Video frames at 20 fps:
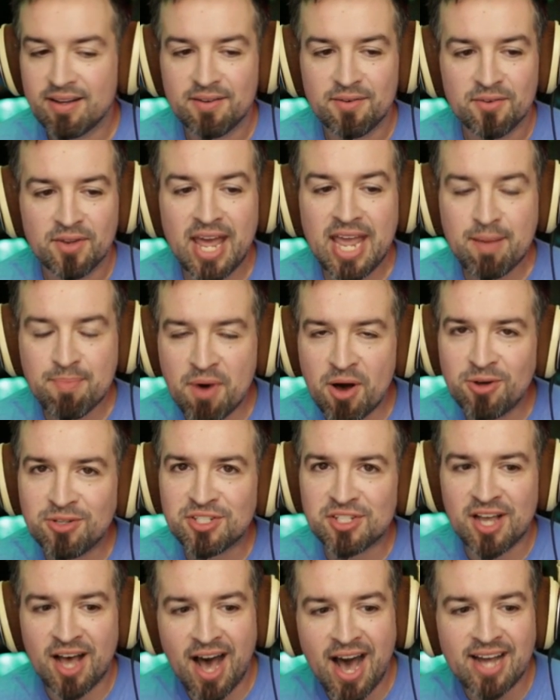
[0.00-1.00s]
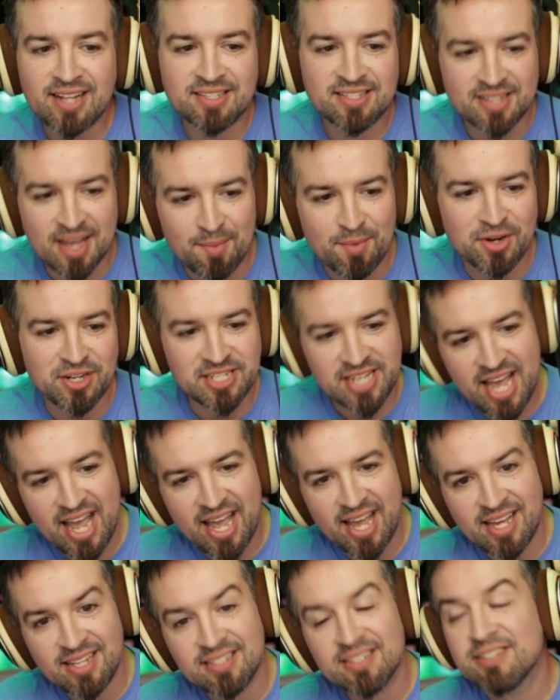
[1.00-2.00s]
like most hot summer
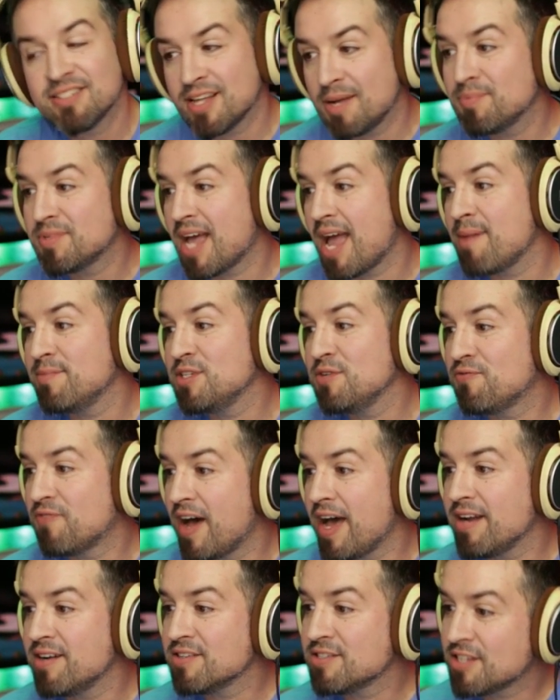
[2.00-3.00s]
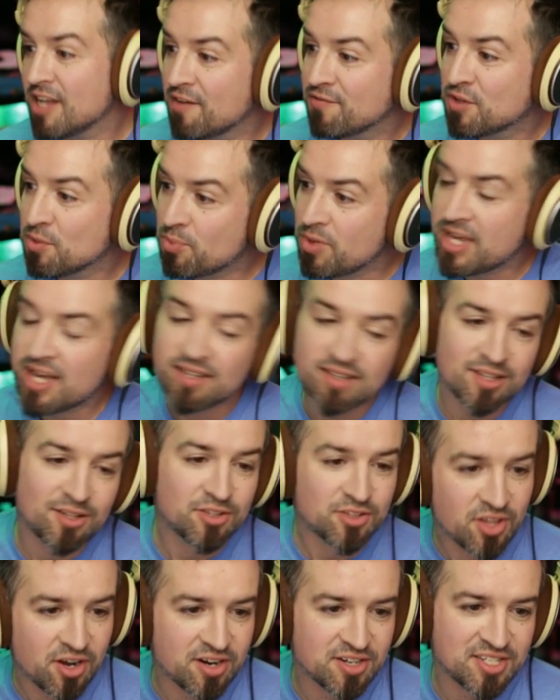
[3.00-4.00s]
days, sometimes you find yourself to be a little
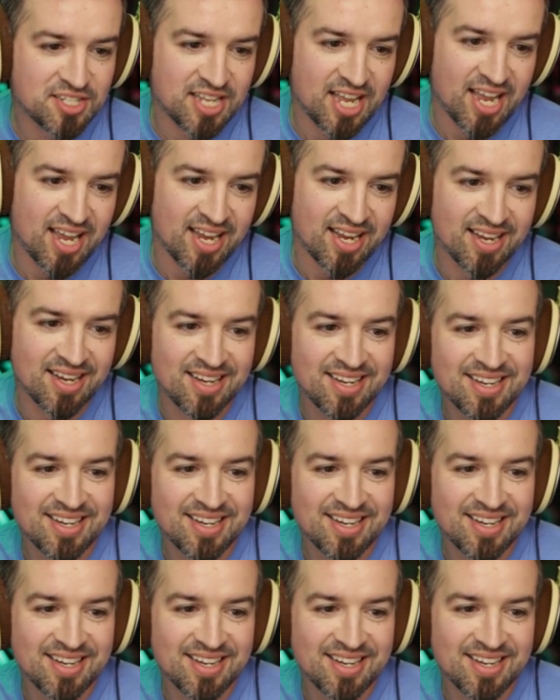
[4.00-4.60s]
thirsty.